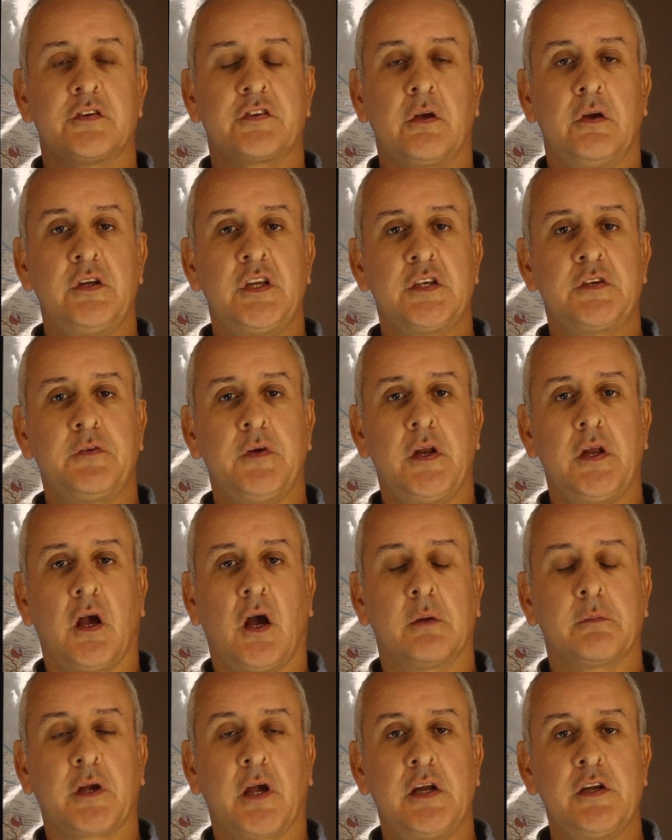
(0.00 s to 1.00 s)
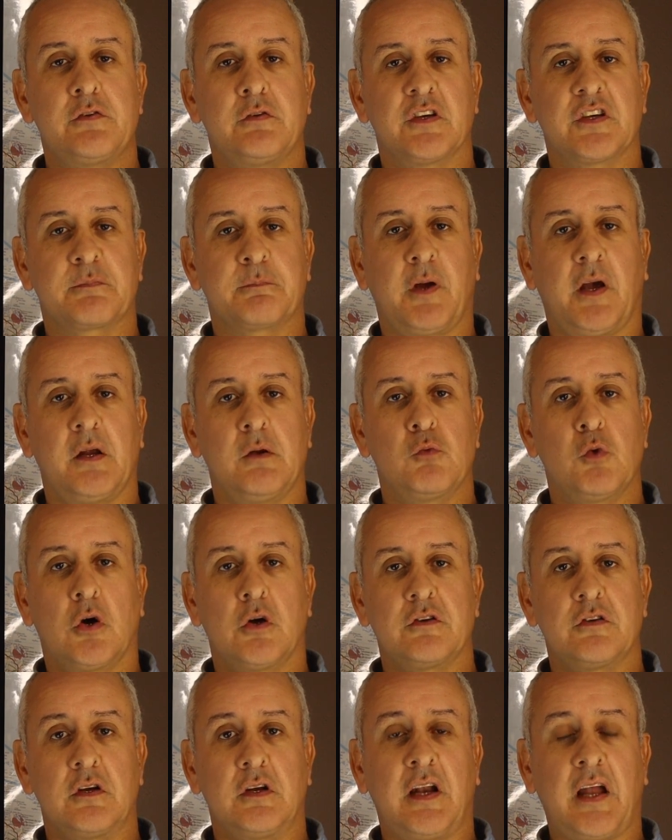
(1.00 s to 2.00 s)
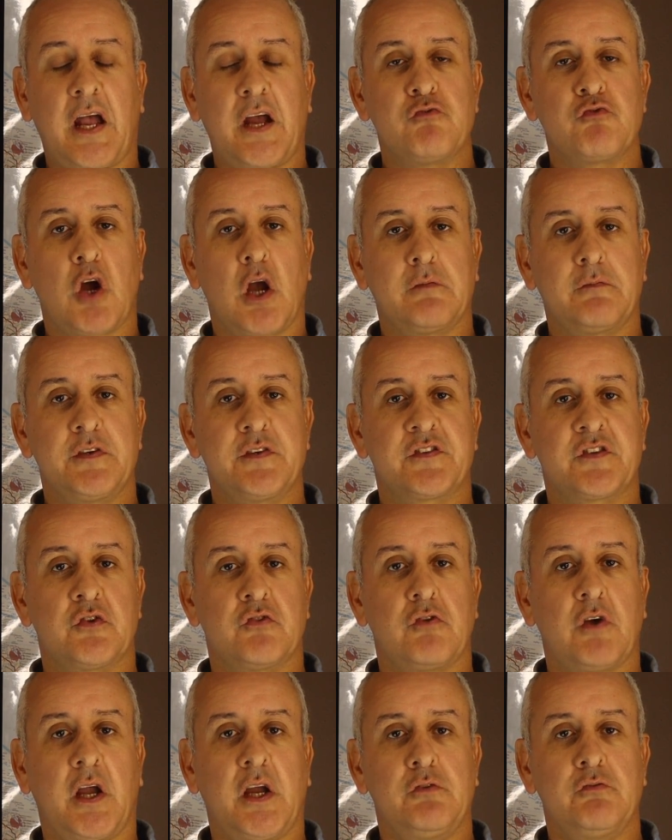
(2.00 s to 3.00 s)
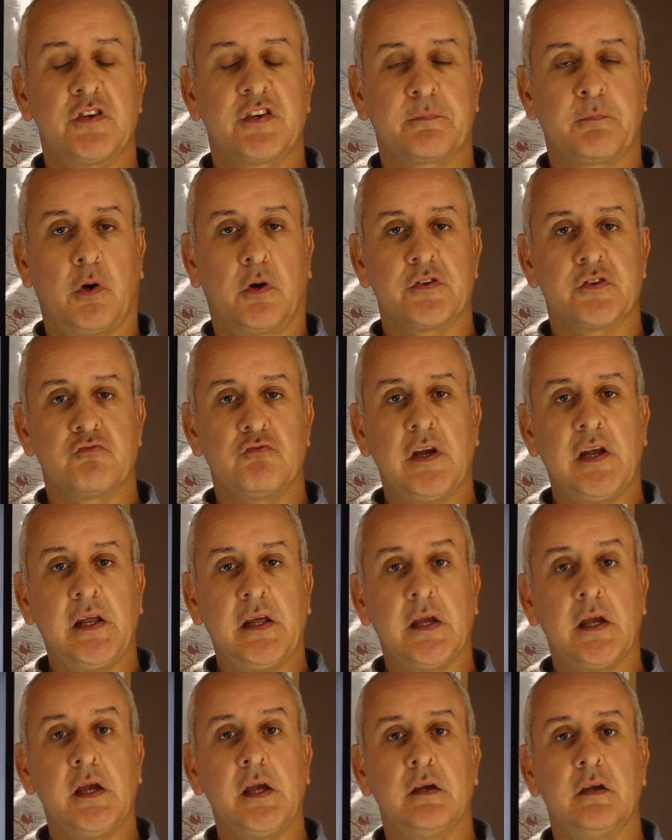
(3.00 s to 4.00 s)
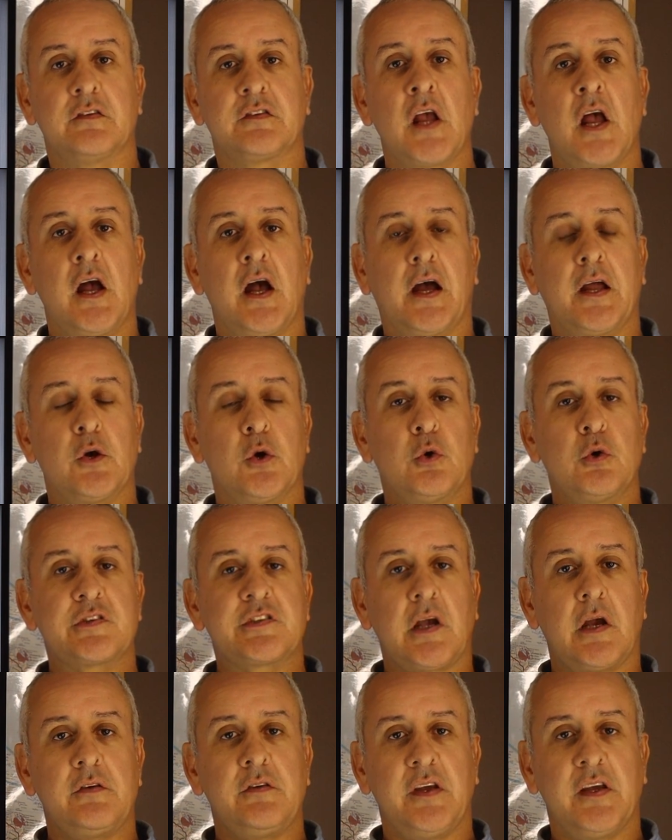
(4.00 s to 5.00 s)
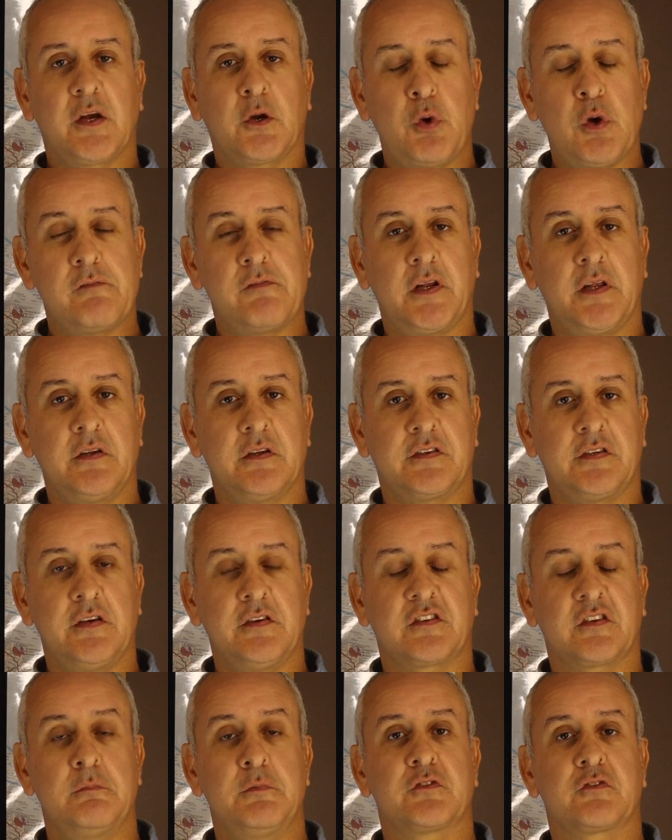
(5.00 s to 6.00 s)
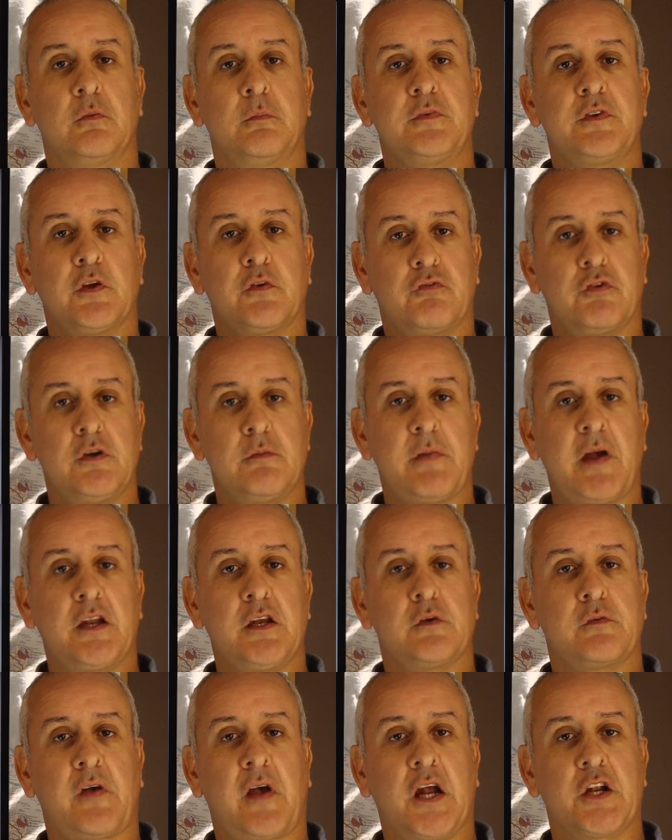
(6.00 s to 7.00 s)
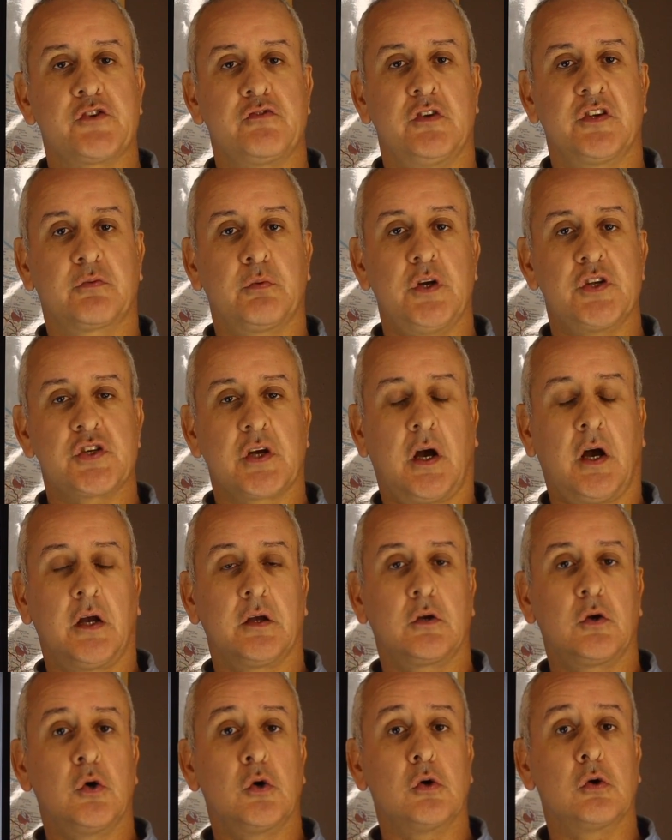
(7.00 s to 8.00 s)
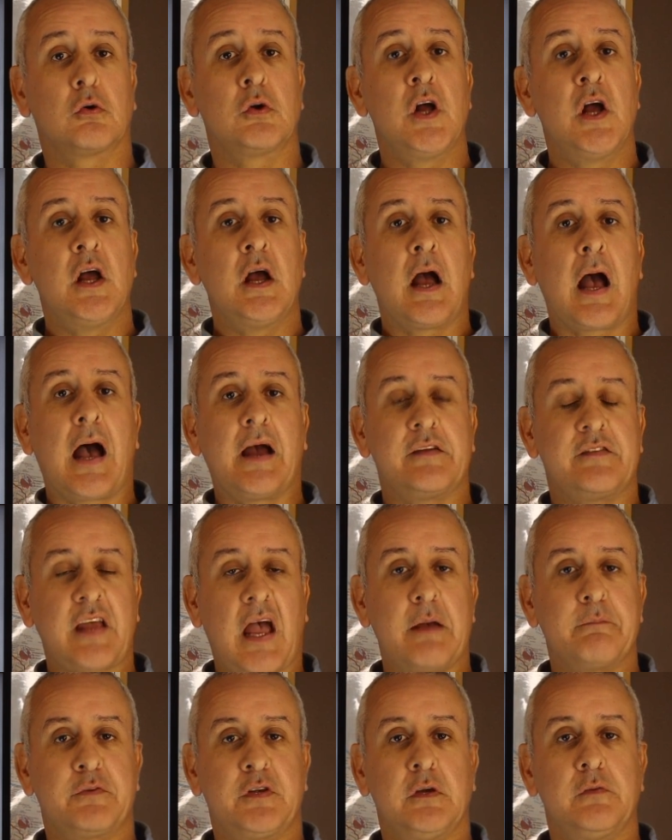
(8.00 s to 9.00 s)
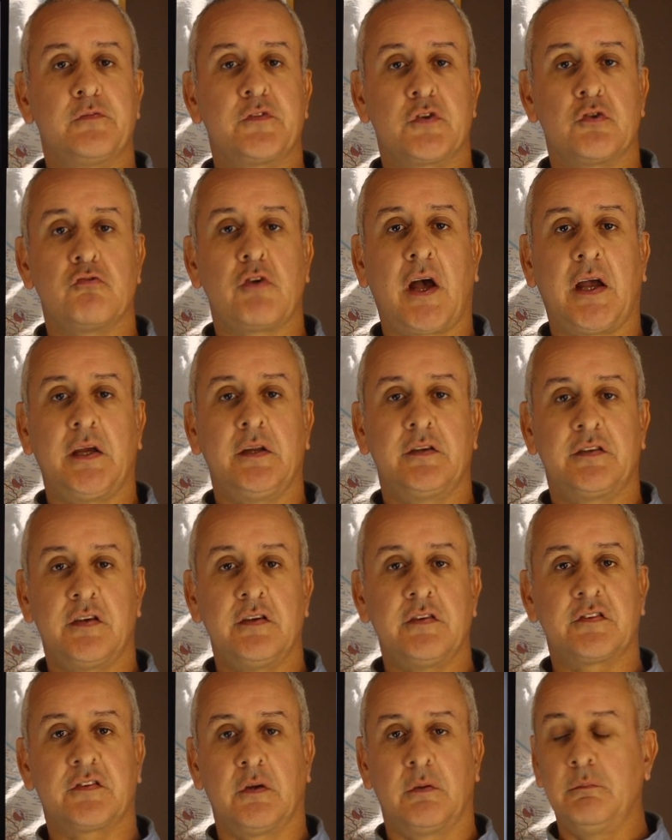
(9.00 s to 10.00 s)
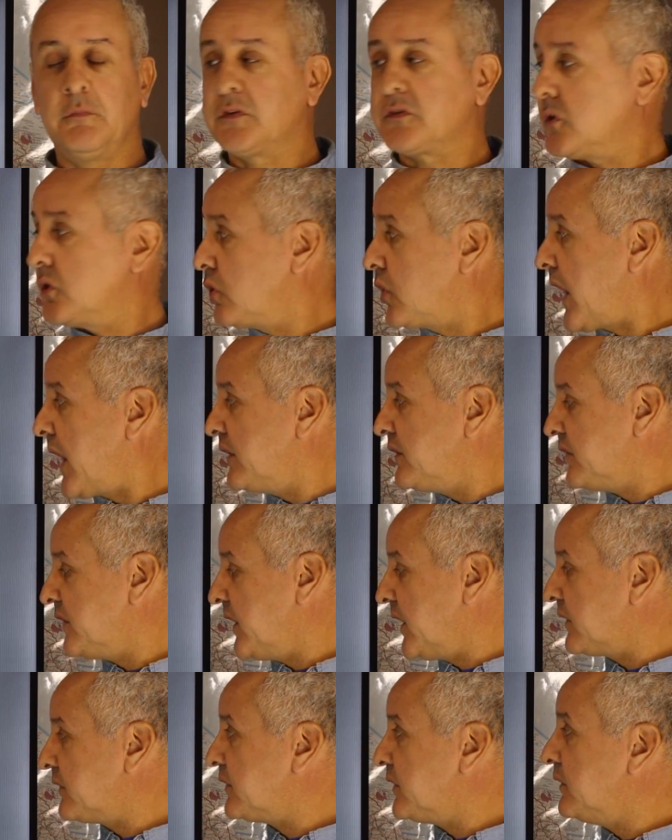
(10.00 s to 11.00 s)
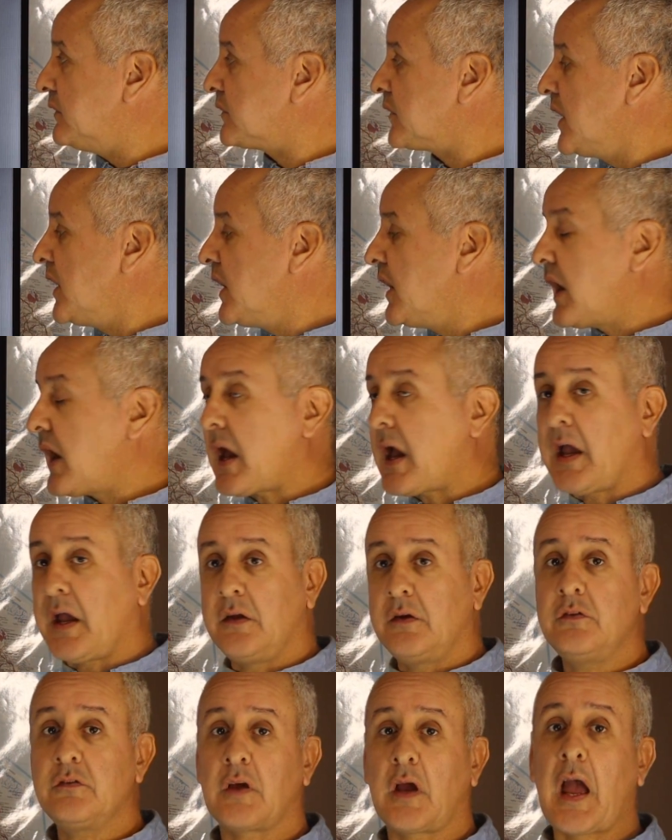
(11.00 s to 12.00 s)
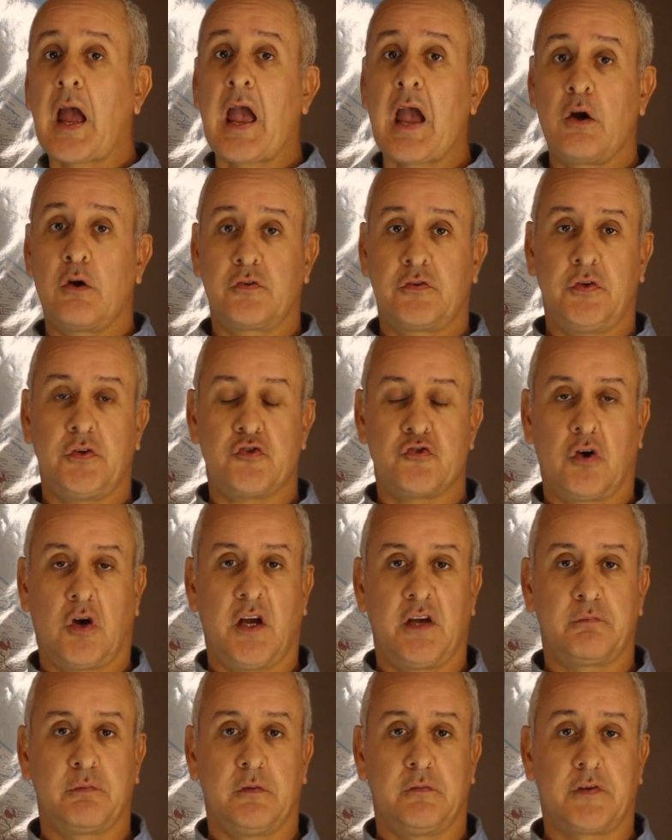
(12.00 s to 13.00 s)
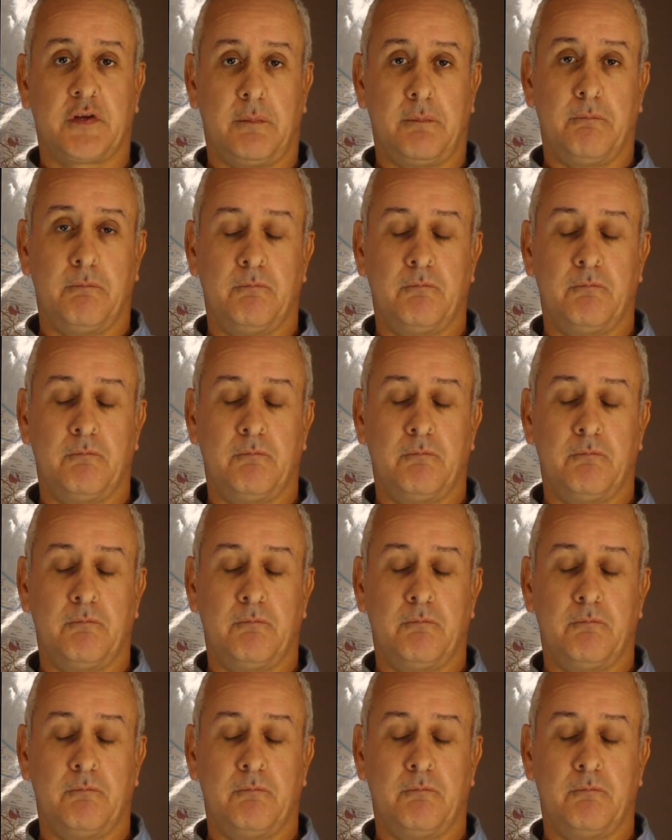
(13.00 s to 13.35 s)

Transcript: So in this video, I'm going to explain what Land Rover's terrain response really is, and also the equivalent systems from different manufacturers, which I call adaptive terrain systems, or ATSs, and how to drive with them.